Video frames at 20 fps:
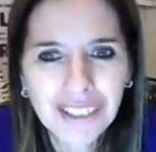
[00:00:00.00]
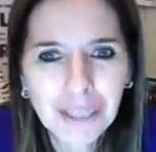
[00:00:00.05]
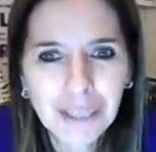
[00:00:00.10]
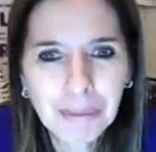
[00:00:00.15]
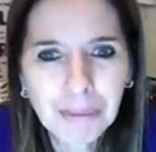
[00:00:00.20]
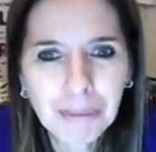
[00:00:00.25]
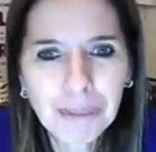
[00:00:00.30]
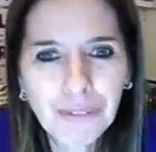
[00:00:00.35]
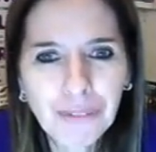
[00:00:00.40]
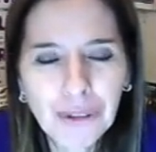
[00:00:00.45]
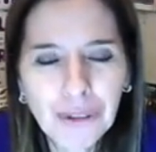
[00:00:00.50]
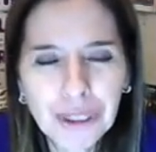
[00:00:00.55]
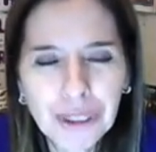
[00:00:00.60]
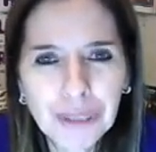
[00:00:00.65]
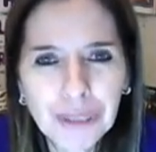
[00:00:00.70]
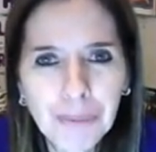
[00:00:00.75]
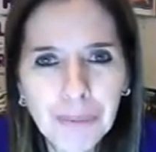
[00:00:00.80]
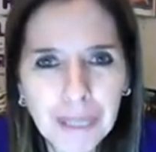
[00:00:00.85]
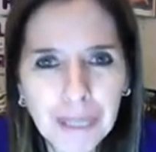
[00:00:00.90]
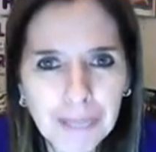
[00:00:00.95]
before
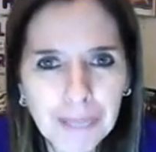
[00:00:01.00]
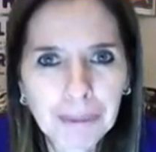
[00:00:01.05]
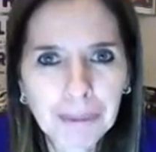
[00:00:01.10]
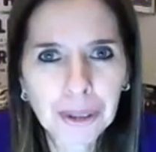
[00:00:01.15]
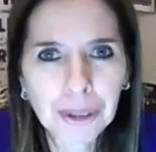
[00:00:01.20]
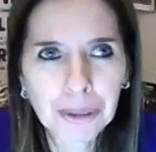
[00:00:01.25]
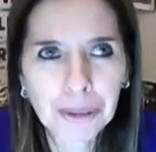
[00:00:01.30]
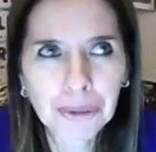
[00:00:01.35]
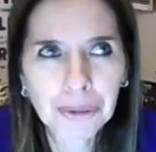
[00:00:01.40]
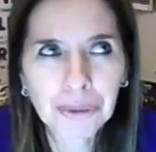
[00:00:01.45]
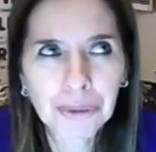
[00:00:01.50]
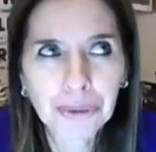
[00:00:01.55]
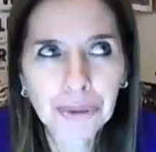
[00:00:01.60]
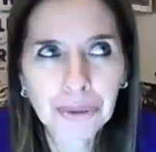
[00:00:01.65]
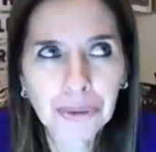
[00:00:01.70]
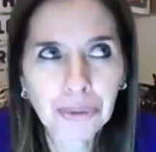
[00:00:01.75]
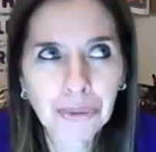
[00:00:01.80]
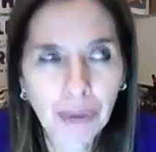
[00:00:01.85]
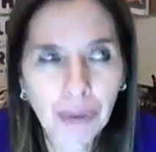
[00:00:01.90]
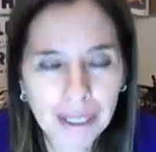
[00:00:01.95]
you pick up your
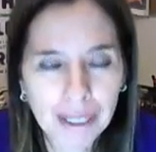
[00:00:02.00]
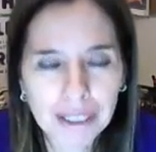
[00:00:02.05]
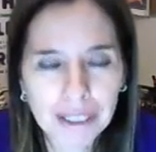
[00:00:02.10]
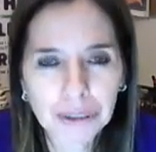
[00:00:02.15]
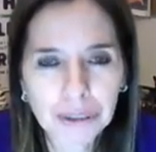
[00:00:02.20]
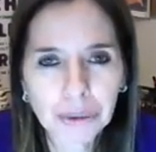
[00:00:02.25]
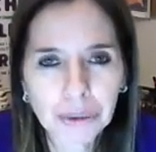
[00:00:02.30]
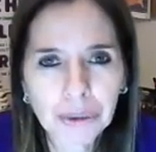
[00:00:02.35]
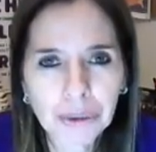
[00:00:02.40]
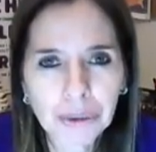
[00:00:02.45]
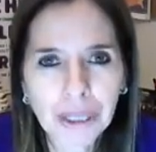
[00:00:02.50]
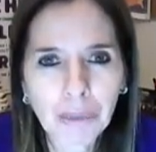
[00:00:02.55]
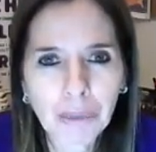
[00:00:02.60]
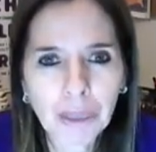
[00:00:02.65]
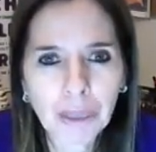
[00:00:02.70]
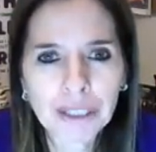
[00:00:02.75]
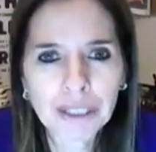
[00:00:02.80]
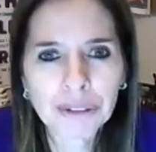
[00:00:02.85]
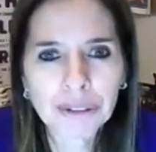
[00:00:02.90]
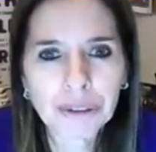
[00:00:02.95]
writing tool, I
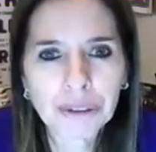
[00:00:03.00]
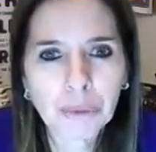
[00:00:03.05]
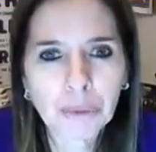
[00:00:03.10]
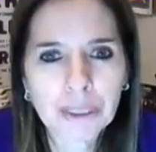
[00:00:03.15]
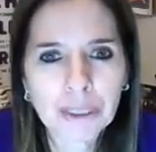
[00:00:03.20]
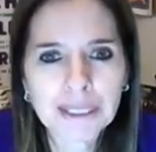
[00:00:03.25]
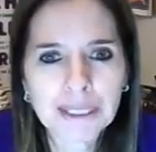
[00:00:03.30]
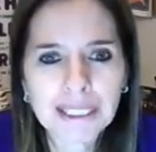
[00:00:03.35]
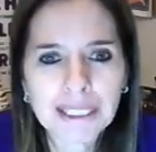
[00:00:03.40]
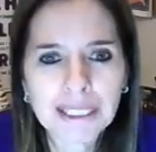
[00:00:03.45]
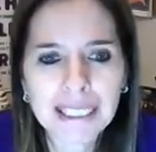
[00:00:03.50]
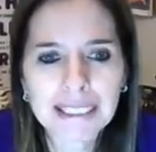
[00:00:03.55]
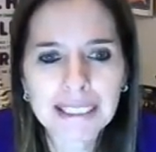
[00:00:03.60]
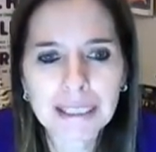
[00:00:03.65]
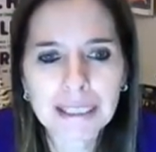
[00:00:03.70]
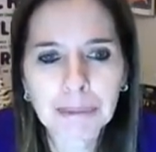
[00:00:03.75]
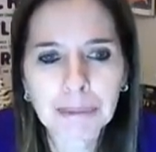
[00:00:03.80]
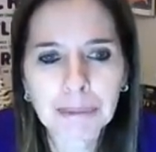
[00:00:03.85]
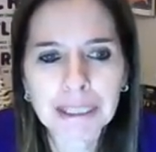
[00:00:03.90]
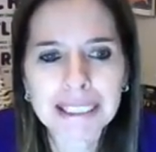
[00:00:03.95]
want you to once again
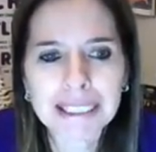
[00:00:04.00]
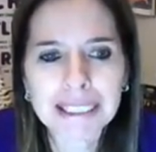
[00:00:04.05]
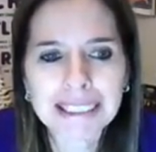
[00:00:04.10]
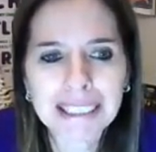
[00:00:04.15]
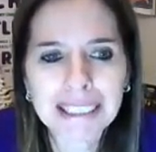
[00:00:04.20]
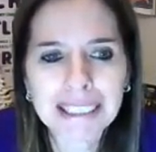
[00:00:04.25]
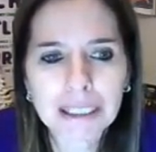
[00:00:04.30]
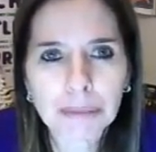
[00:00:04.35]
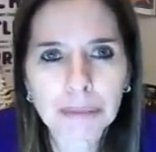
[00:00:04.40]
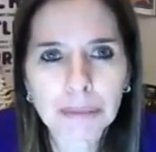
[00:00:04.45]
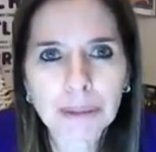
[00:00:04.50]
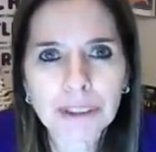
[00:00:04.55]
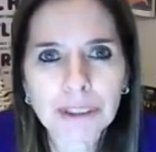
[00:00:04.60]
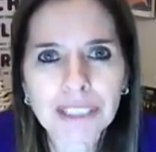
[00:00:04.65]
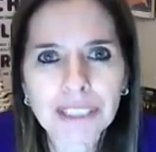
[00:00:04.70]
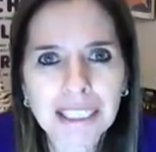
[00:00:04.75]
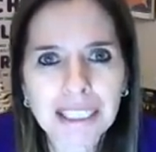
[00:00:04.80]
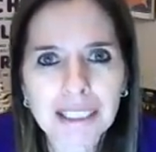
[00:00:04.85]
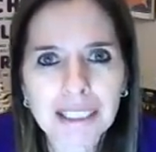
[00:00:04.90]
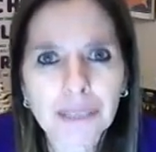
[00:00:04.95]
tell me the syllables
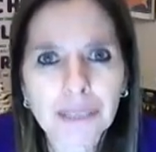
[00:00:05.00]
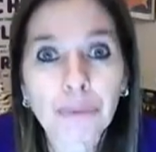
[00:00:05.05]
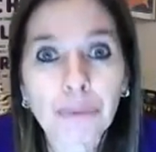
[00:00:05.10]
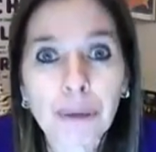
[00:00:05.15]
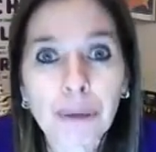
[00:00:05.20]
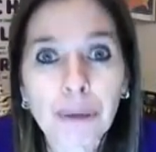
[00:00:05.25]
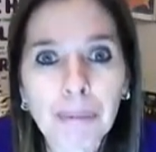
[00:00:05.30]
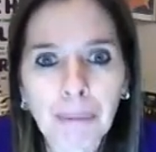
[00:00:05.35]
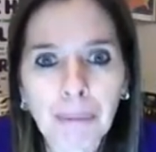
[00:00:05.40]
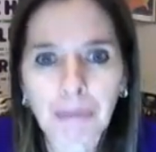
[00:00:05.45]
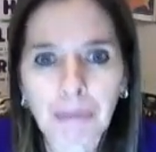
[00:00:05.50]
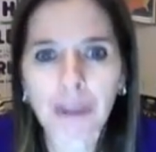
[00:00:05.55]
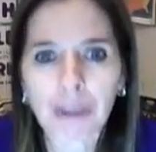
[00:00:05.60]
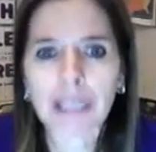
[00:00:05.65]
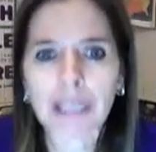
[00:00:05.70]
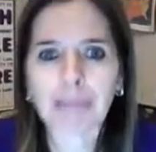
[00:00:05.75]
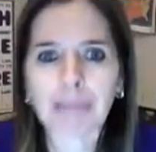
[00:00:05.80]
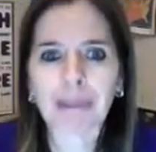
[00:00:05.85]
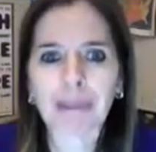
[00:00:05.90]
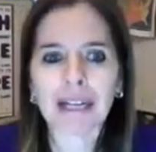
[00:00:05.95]
in remember. Clap it